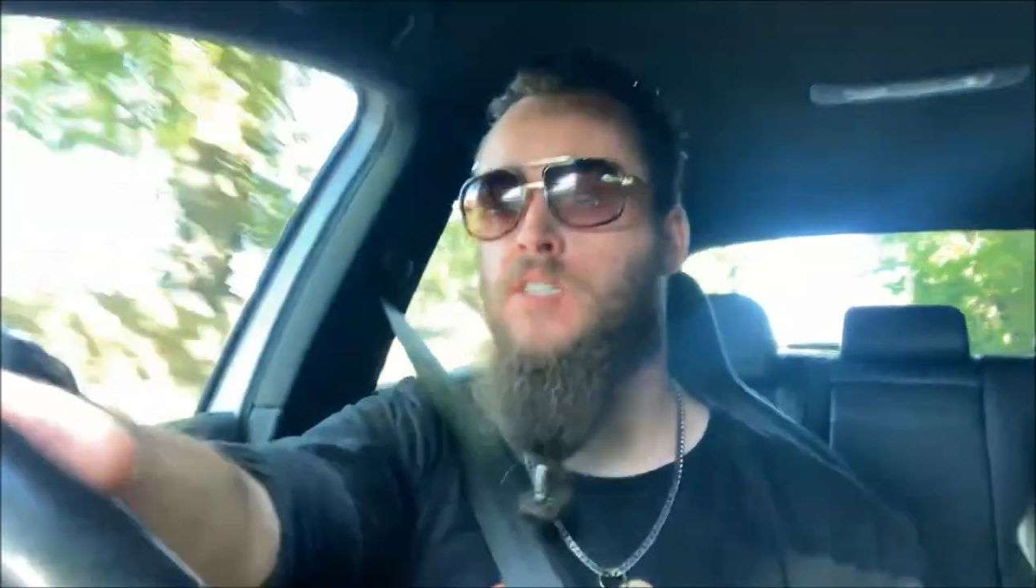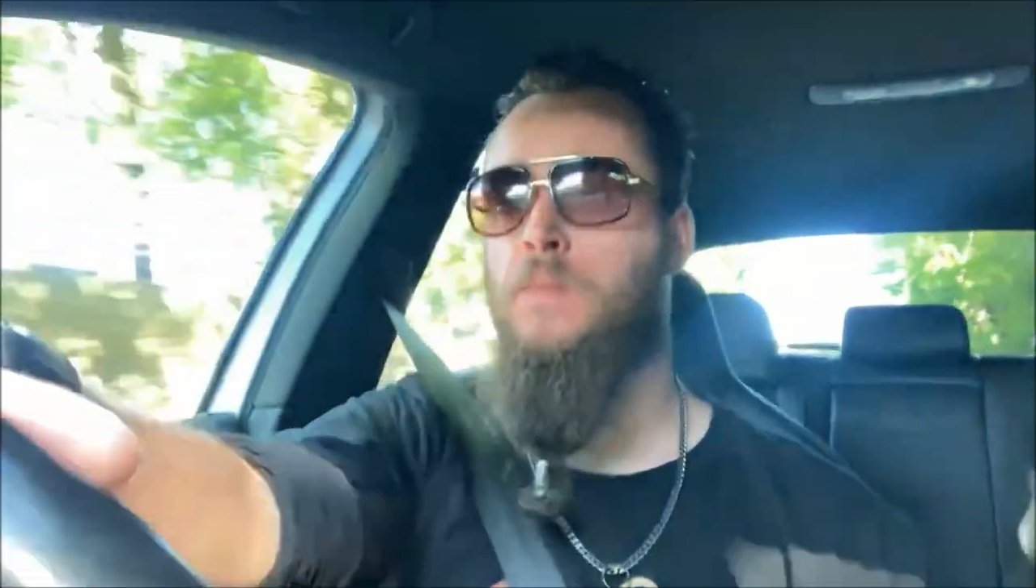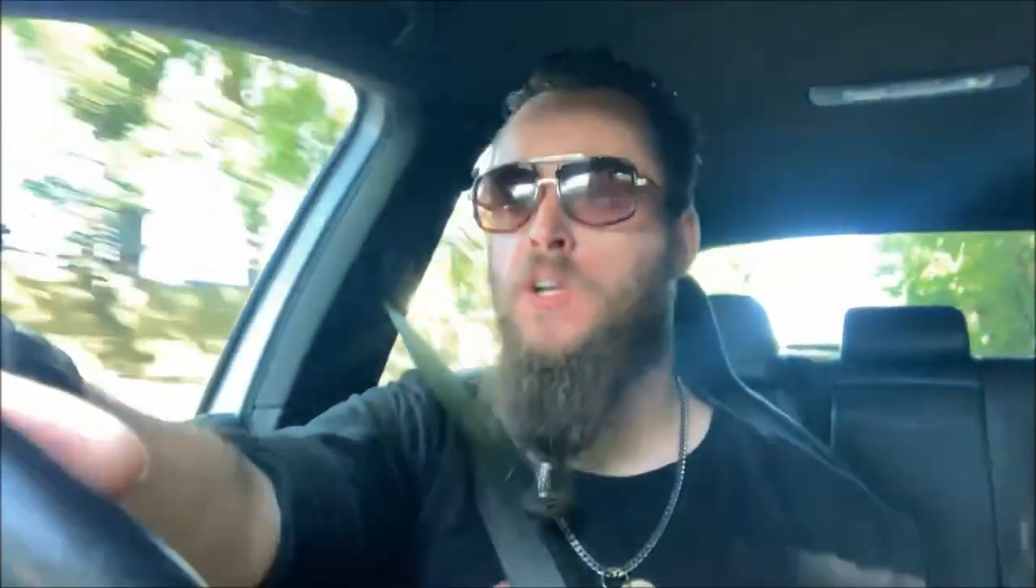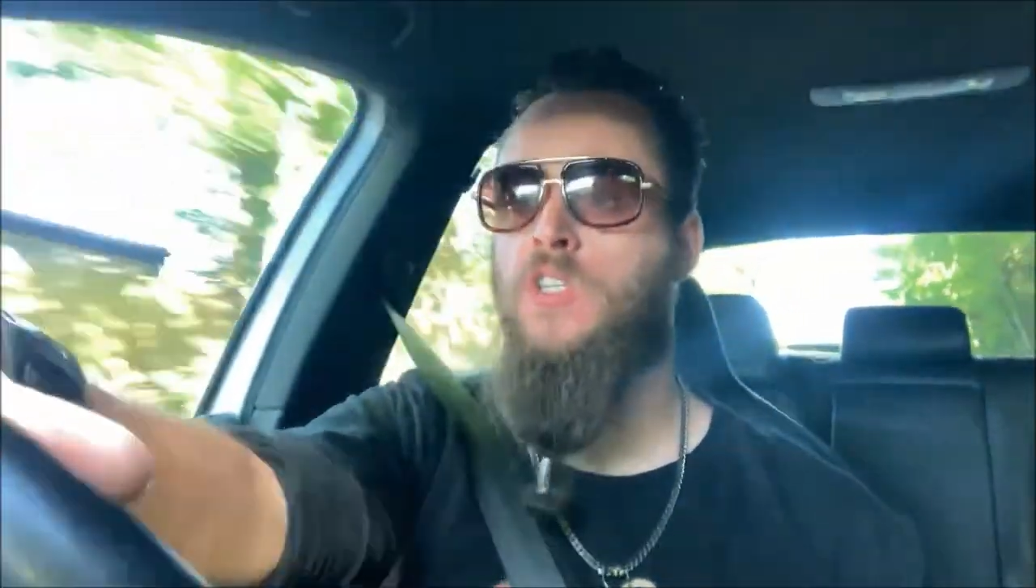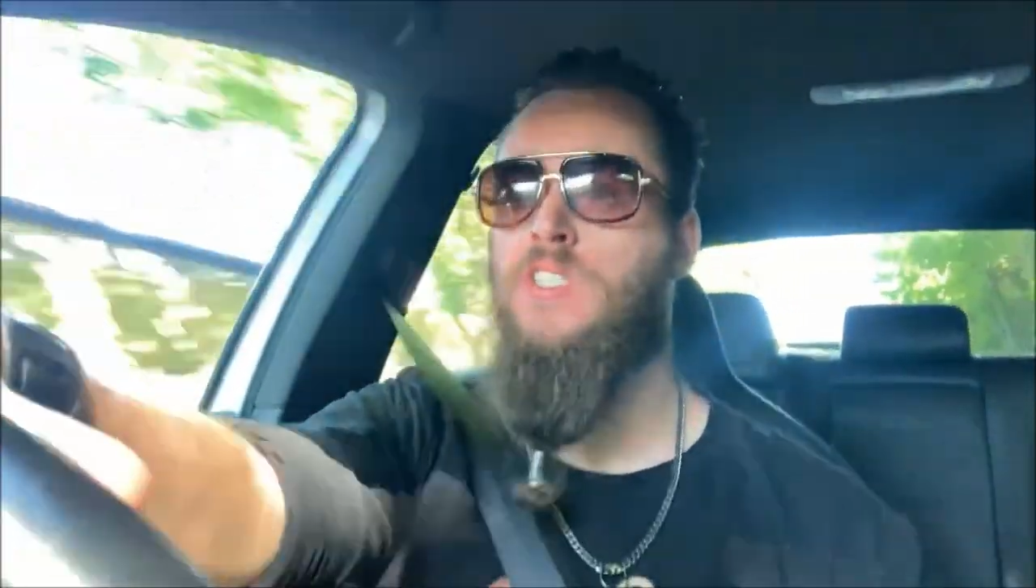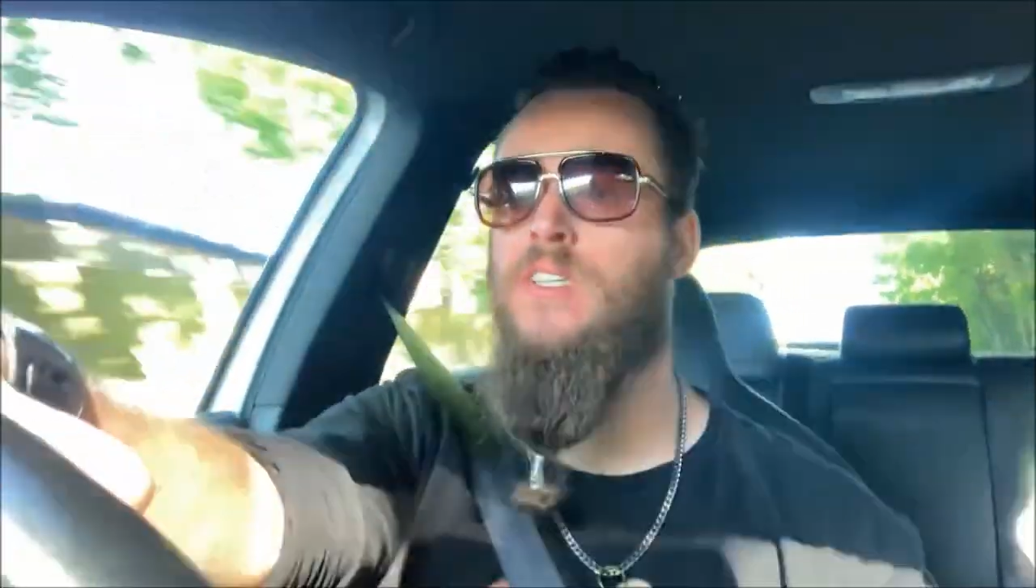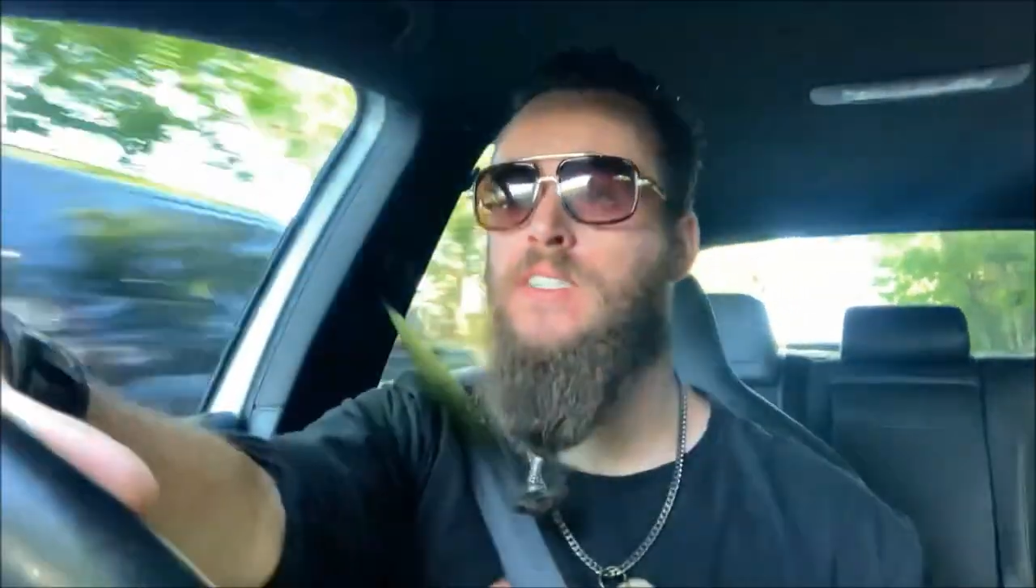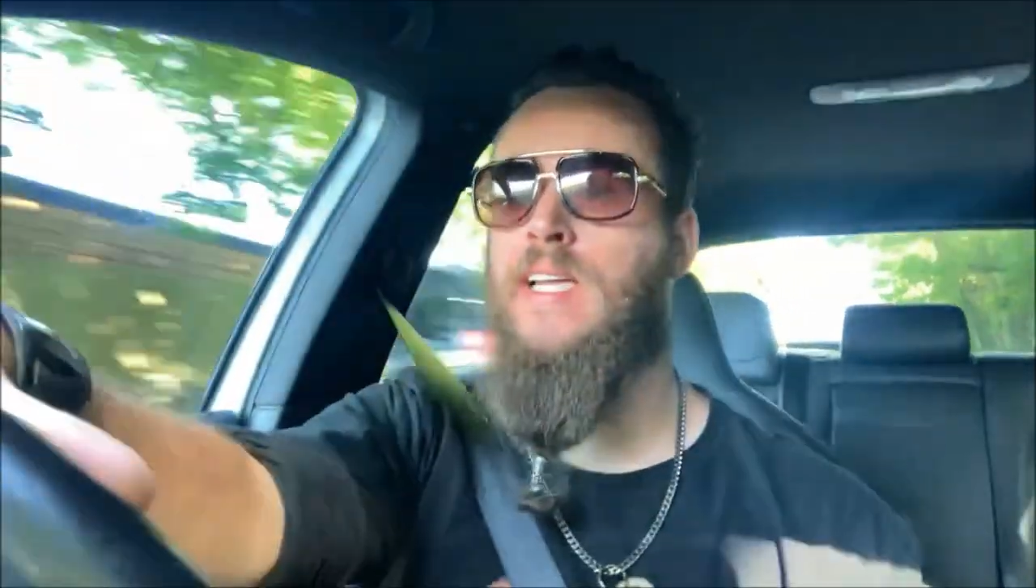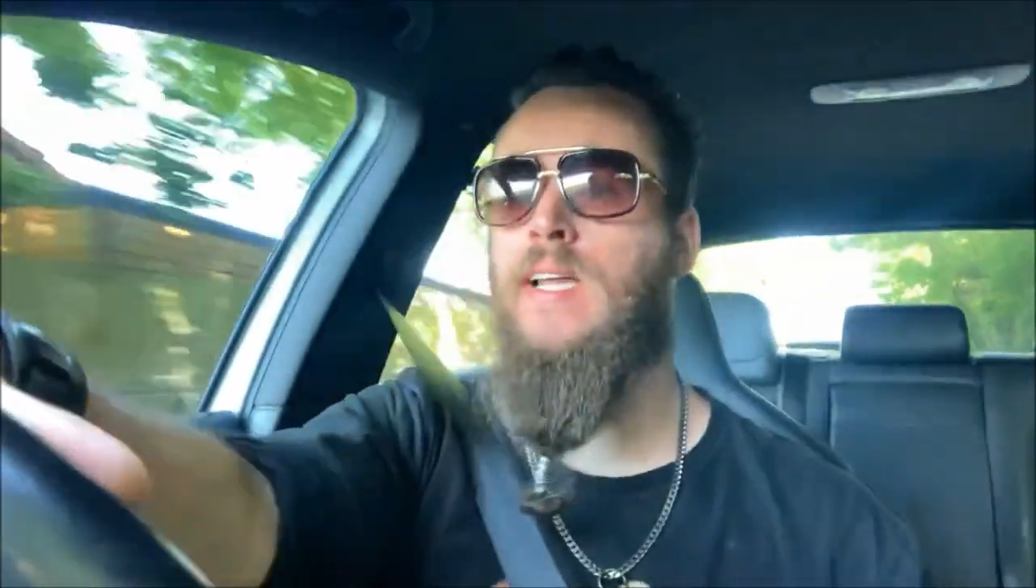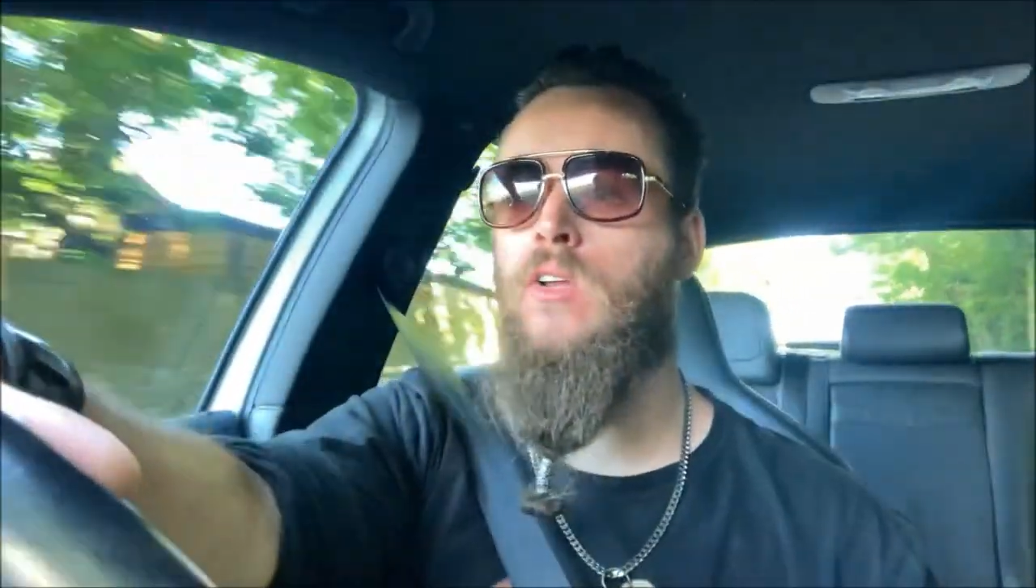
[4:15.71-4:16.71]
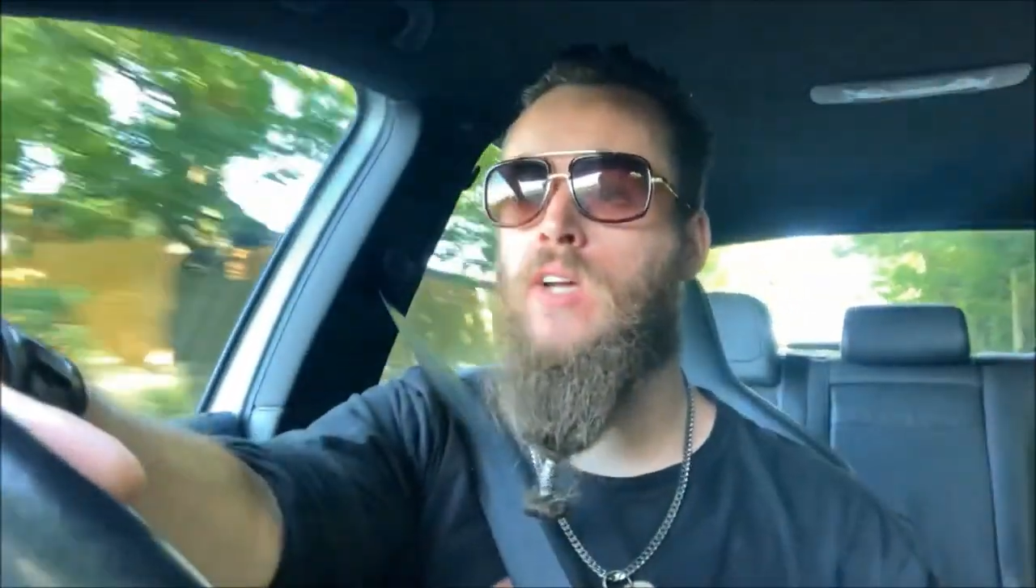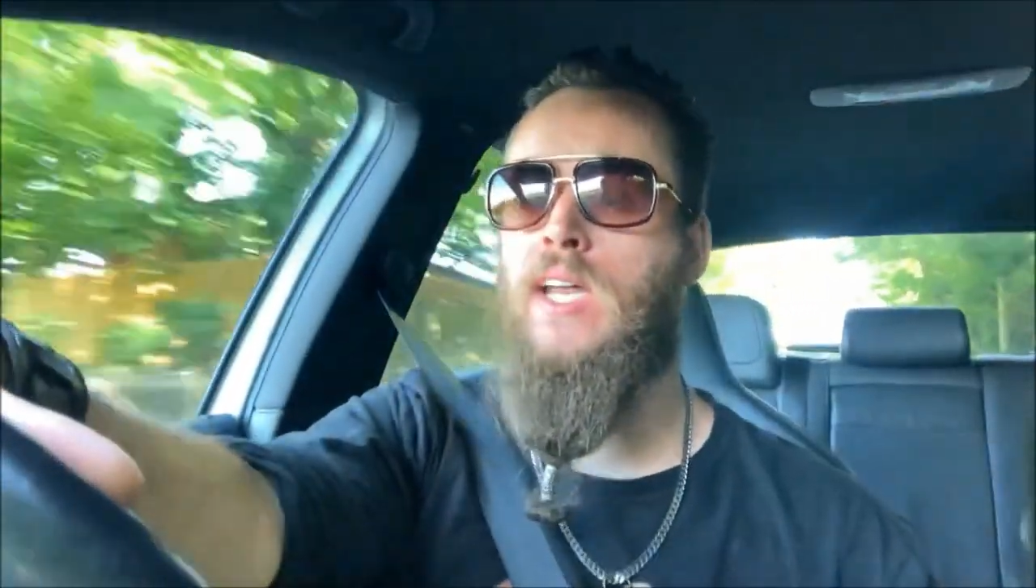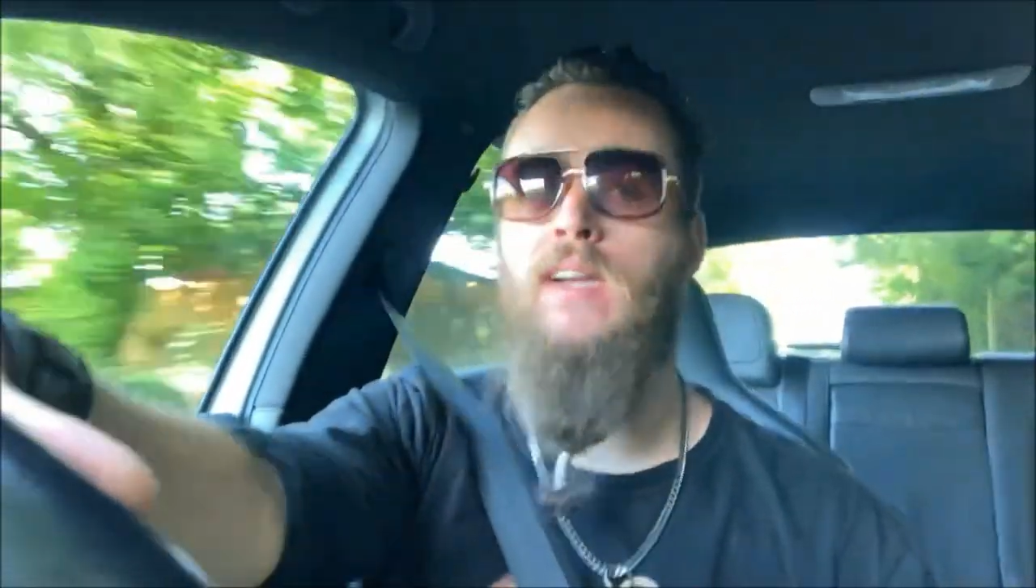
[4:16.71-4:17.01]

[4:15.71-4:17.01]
specialist can take a look at